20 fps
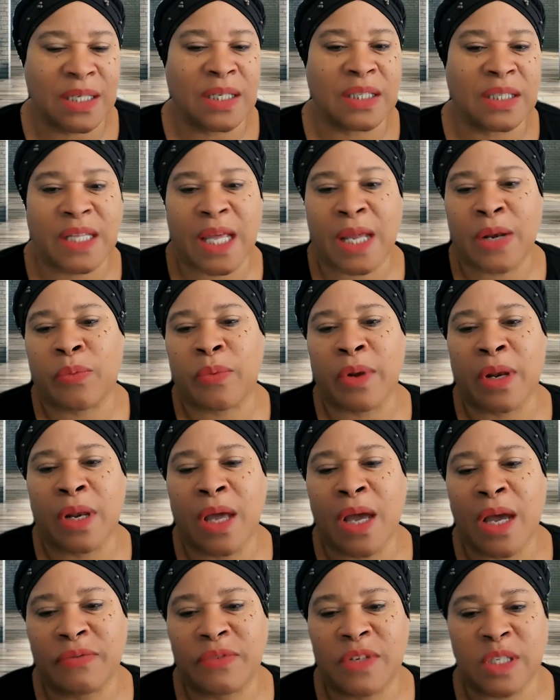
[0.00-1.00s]
"Look, they'd
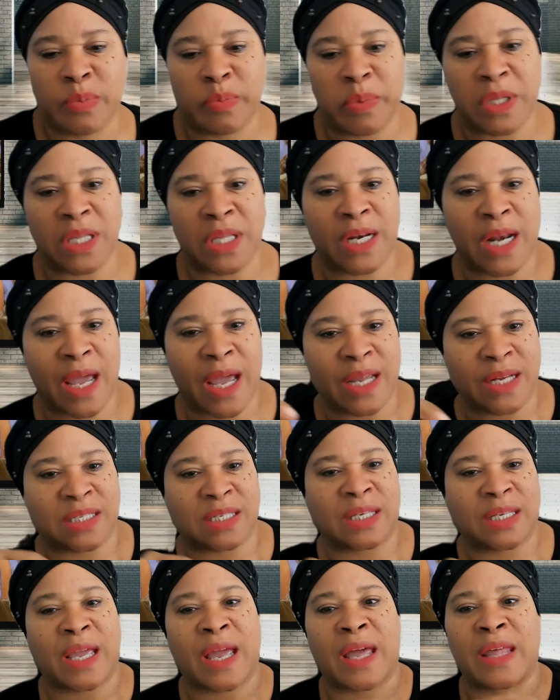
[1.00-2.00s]
love to spend the night
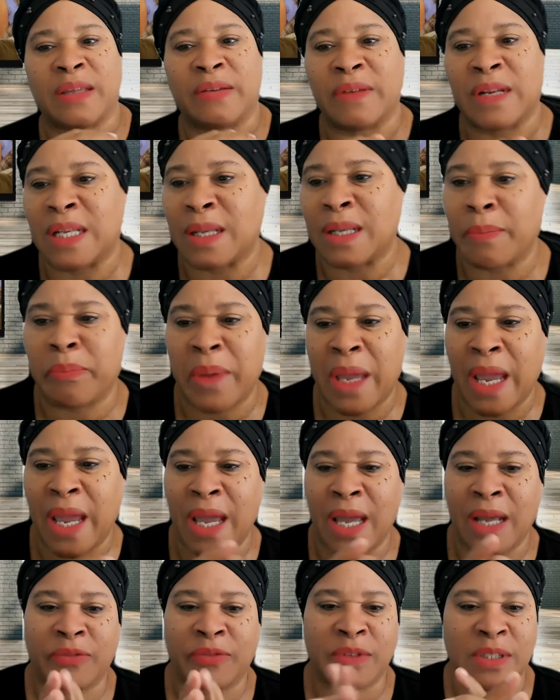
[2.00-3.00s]
together in the
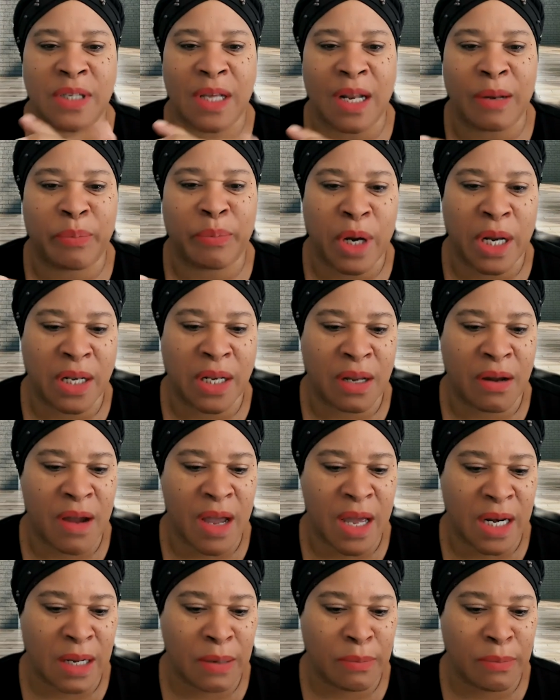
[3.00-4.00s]
bed celebrating their
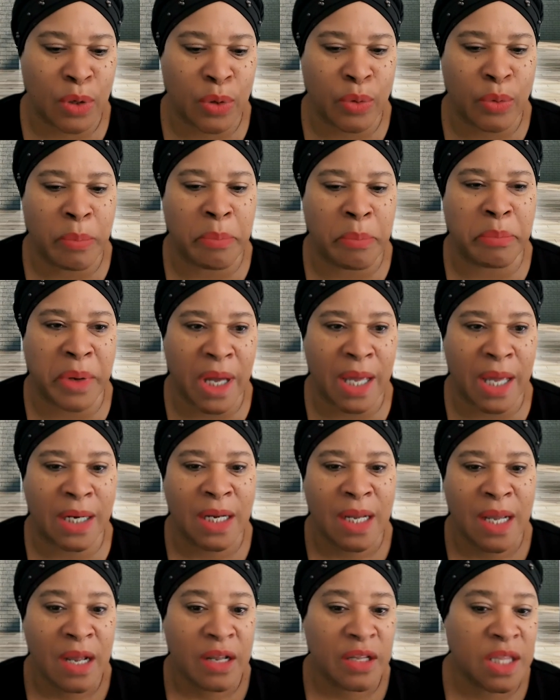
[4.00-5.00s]
honeymoon, but
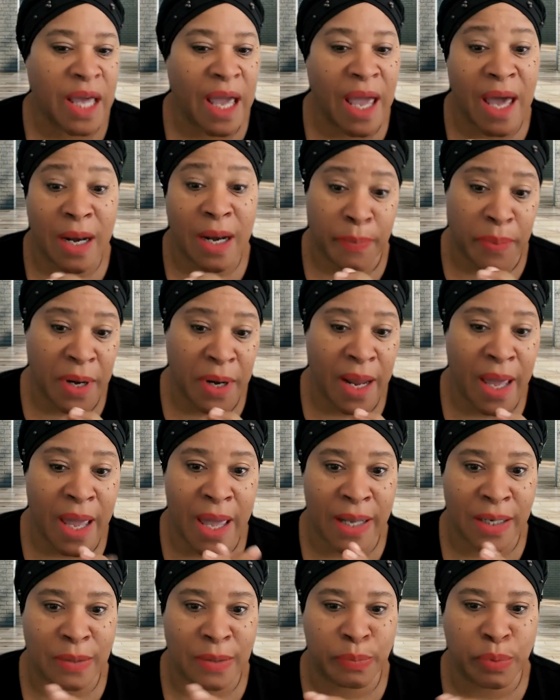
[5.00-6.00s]
they had a
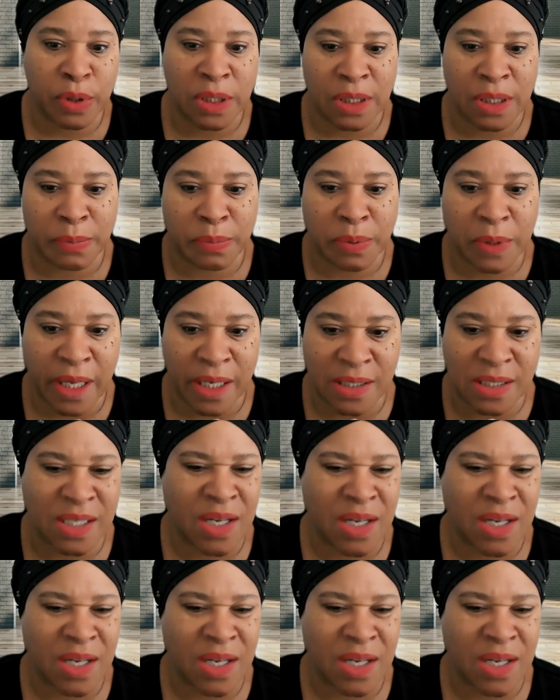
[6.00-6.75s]
plan to put into place."